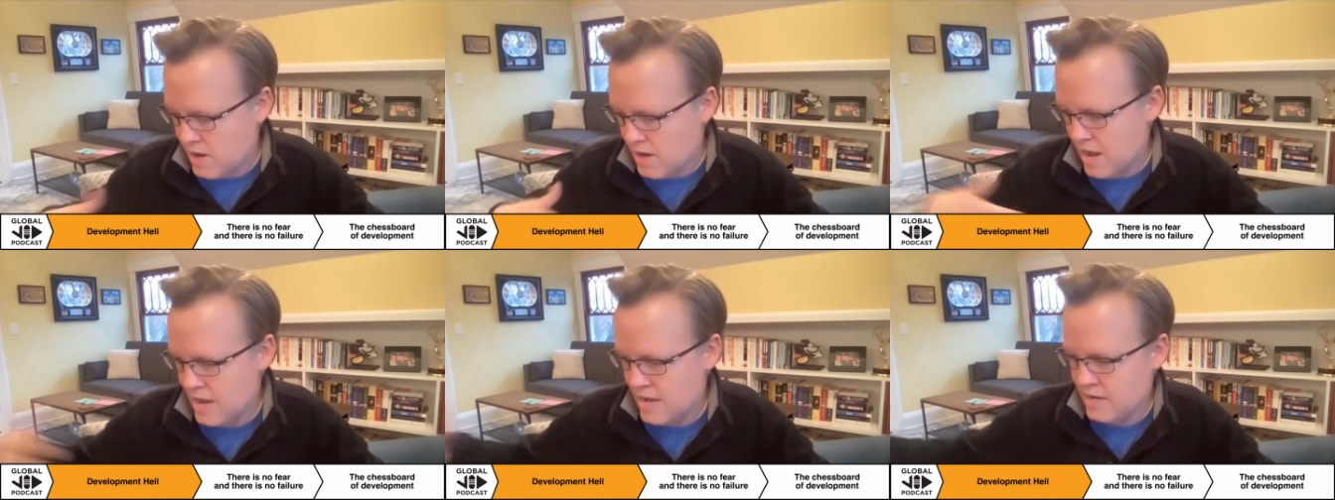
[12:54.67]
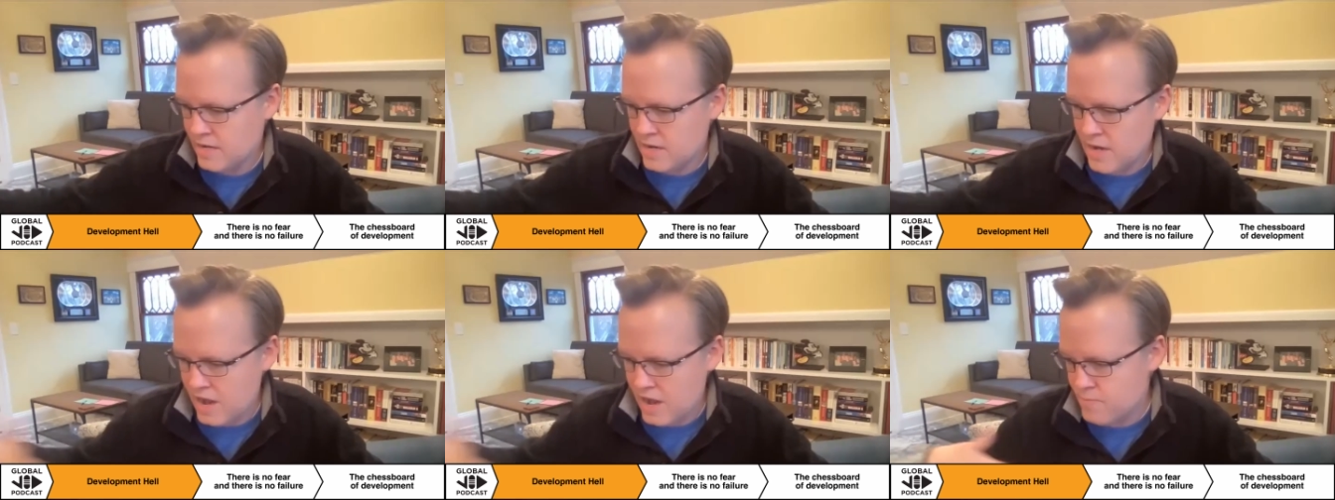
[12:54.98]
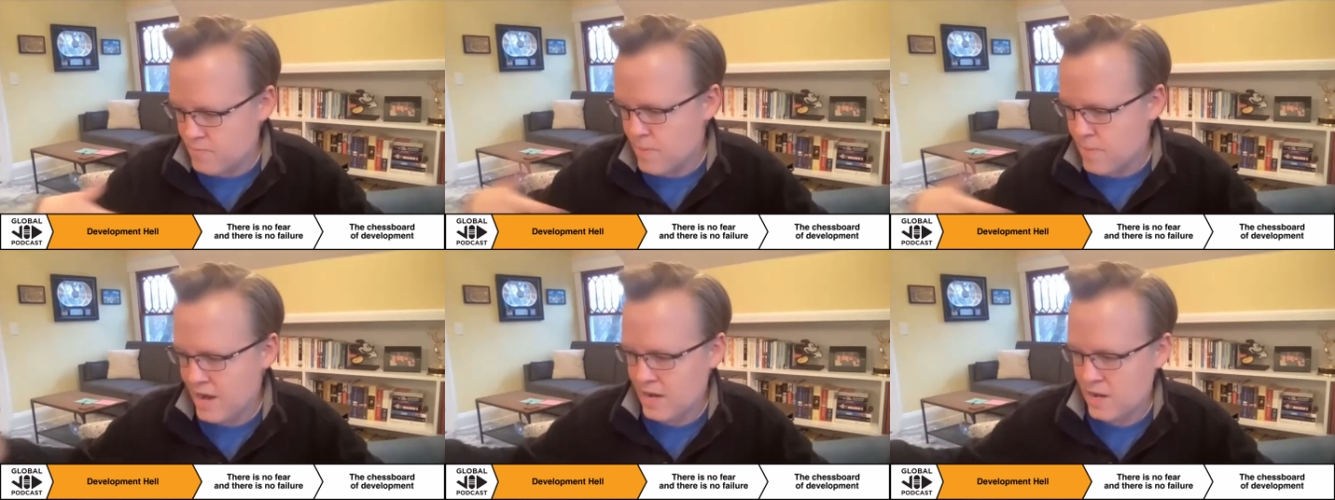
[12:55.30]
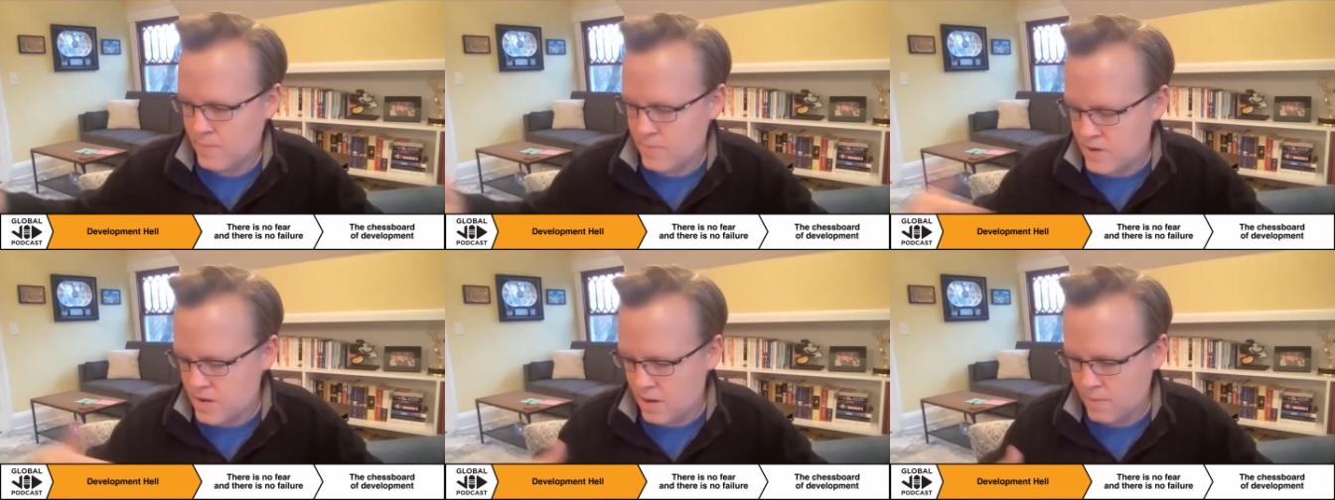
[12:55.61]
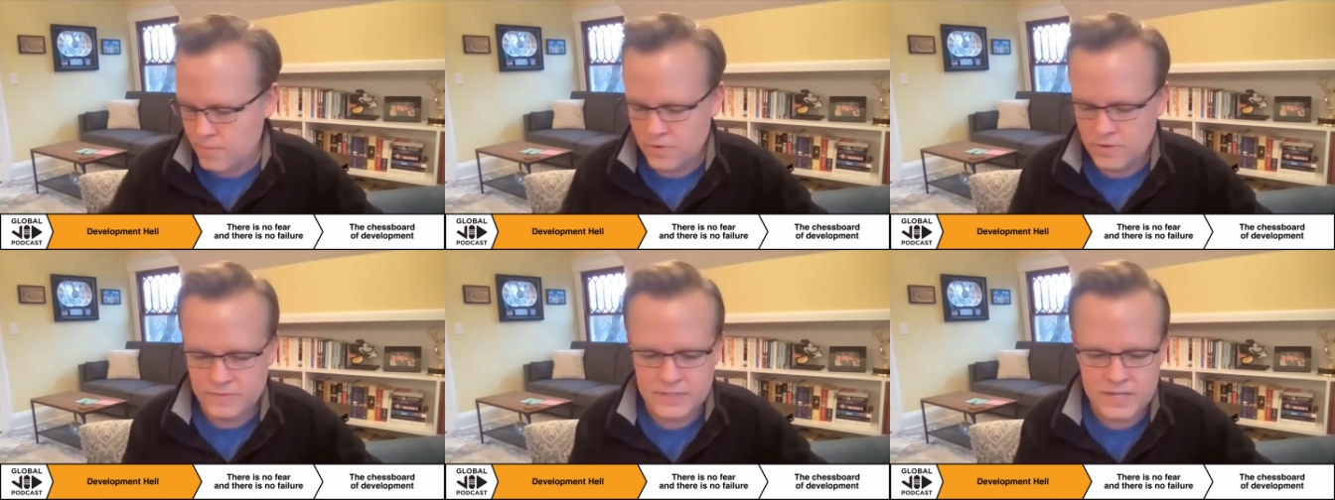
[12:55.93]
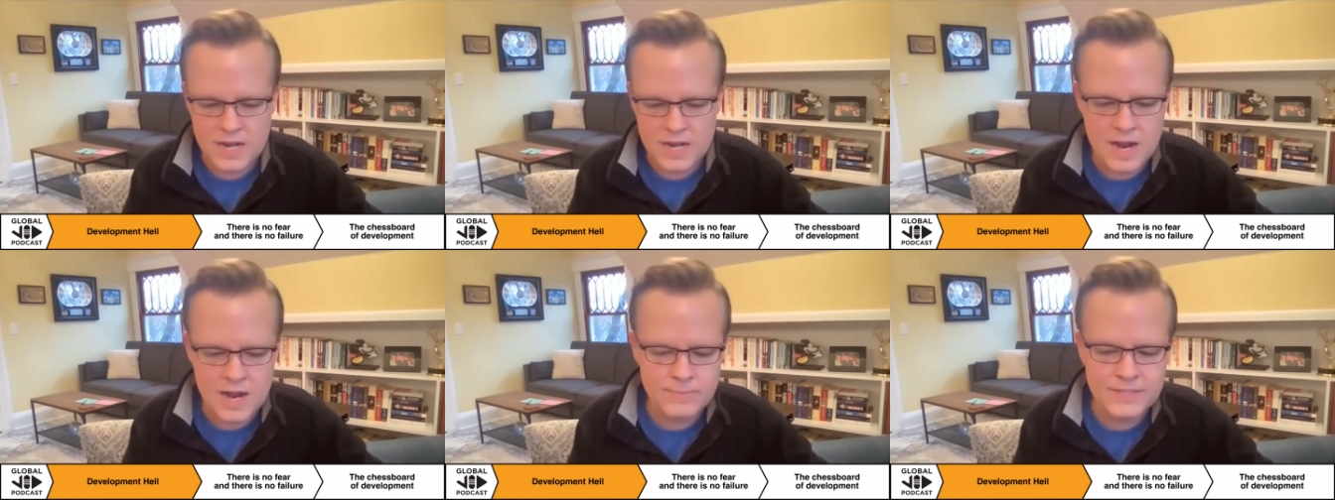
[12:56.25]
and I've met him a number of
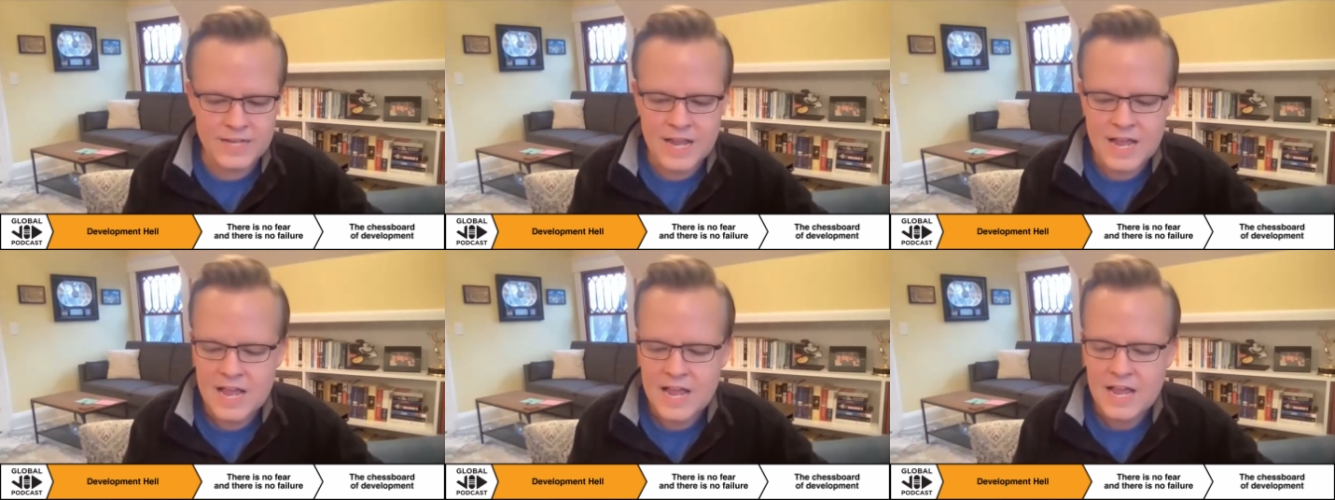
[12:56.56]
times.